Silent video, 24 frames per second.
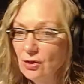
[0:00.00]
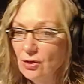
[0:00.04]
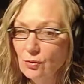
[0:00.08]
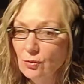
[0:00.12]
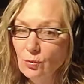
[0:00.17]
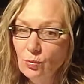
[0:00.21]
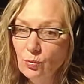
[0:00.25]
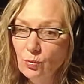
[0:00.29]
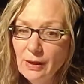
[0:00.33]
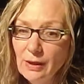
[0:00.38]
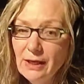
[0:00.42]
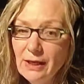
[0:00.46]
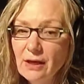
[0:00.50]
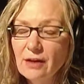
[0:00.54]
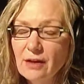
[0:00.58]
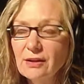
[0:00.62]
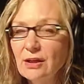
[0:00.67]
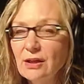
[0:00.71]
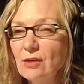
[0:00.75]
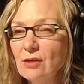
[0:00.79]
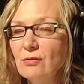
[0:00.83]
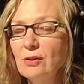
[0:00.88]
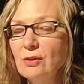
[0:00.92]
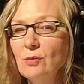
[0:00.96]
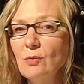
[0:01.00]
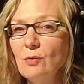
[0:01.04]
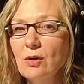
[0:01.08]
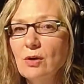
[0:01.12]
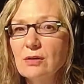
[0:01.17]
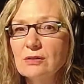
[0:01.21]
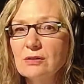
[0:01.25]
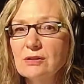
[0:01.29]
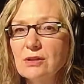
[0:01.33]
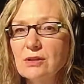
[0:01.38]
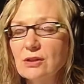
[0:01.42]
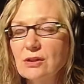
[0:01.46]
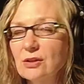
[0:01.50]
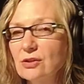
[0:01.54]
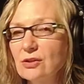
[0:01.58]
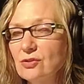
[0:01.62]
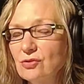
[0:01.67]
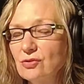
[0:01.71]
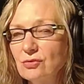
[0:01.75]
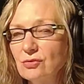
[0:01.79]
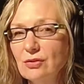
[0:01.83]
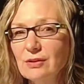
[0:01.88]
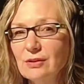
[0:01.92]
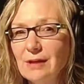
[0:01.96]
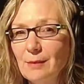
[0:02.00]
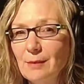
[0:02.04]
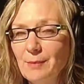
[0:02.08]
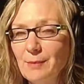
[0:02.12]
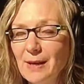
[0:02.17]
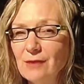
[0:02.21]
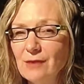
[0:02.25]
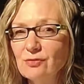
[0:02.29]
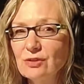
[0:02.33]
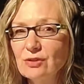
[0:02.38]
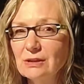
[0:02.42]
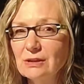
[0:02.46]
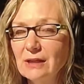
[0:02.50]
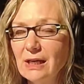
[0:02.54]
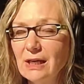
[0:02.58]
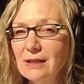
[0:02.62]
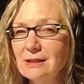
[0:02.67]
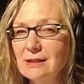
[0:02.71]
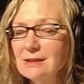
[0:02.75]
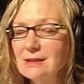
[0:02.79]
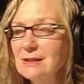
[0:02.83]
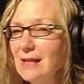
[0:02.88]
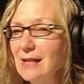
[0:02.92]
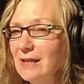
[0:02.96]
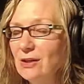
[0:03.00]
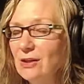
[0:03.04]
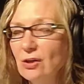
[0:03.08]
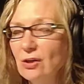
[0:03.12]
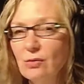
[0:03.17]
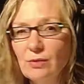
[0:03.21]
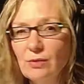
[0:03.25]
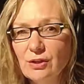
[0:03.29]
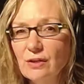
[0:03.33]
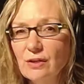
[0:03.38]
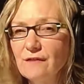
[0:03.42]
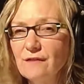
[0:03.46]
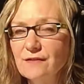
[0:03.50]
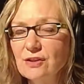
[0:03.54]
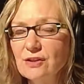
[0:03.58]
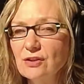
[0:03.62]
we are the only ones that can draw that boundary line and say, no, enough's